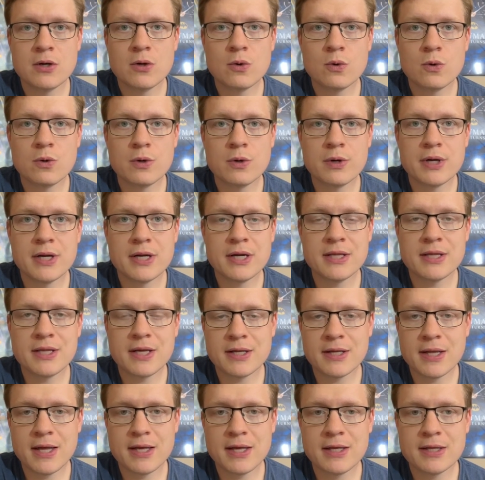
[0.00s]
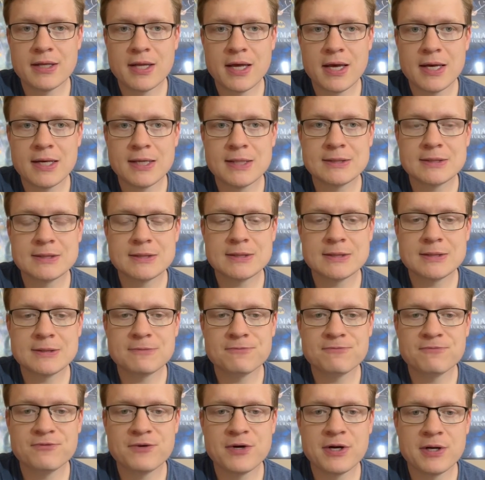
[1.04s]
or anything like that.
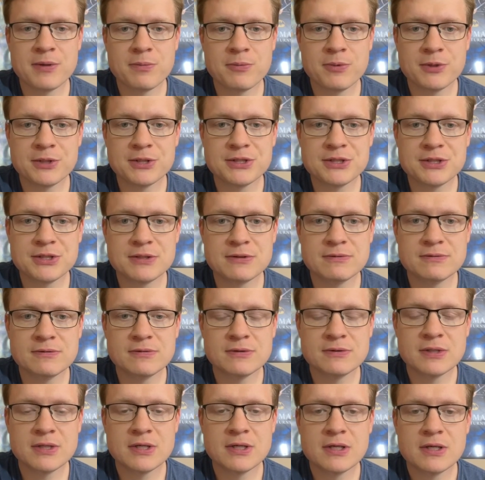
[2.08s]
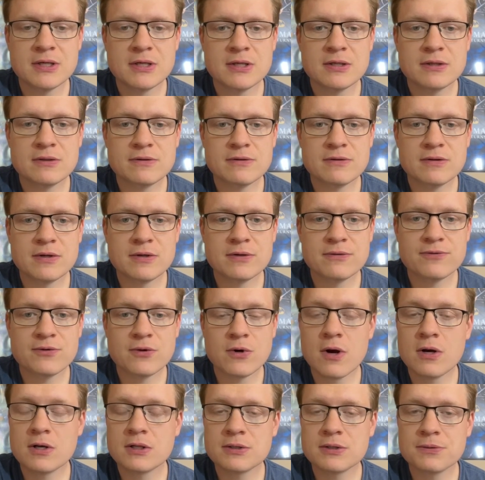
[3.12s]
I'm very appreciative
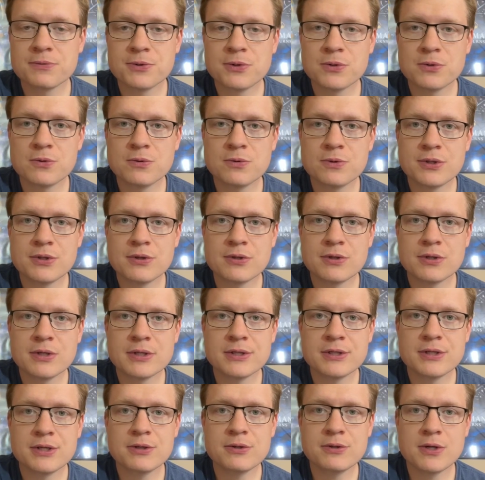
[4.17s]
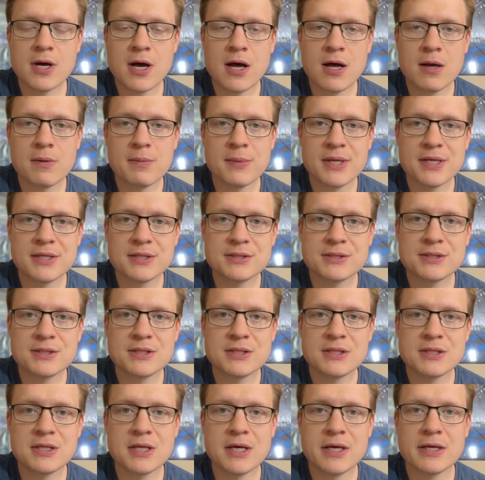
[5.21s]
for all of you and your continued comments
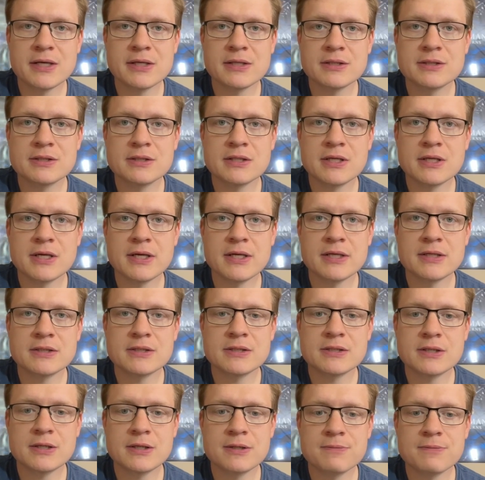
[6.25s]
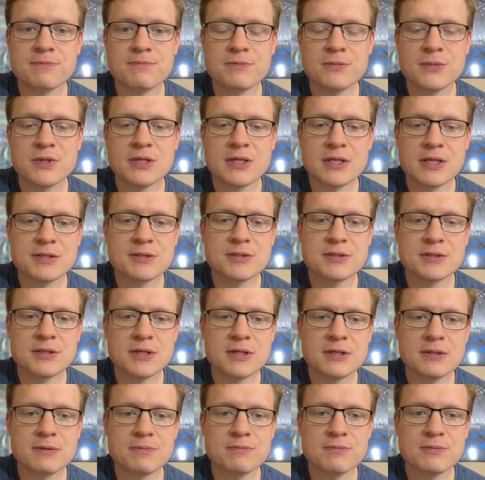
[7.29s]
and things, and
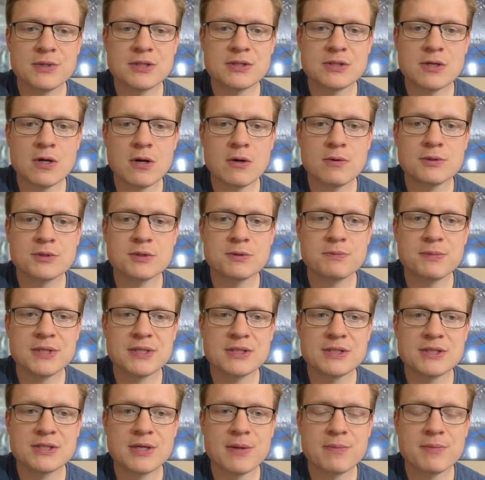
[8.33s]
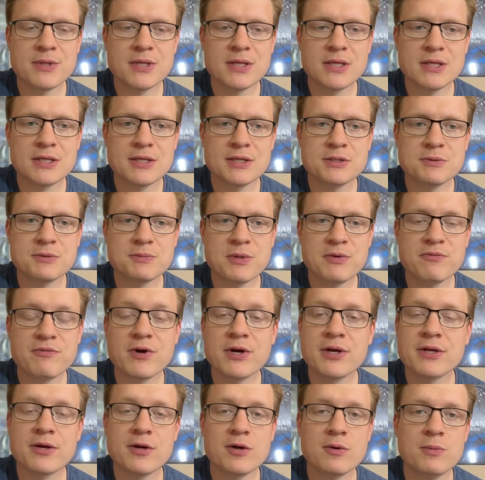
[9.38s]
it's always been something that's been
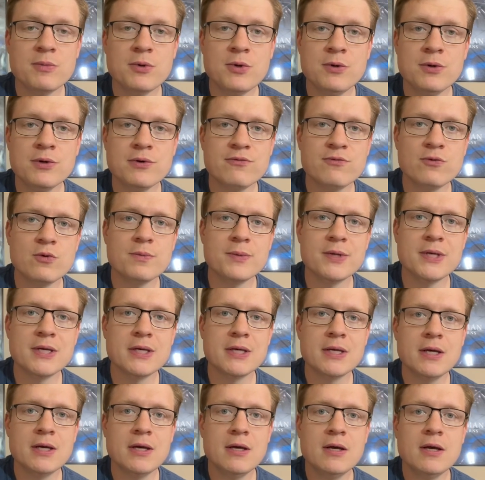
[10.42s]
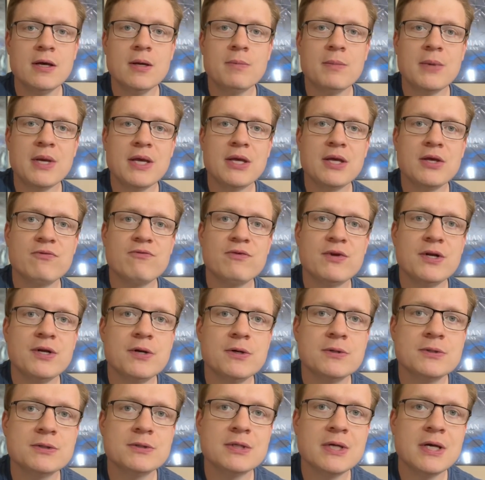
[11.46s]
very therapeutic for me, making
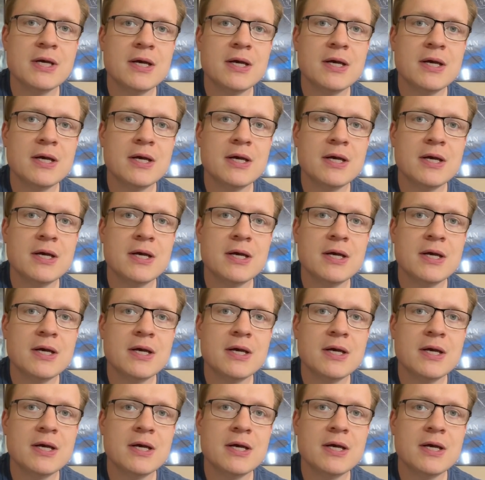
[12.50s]
videos.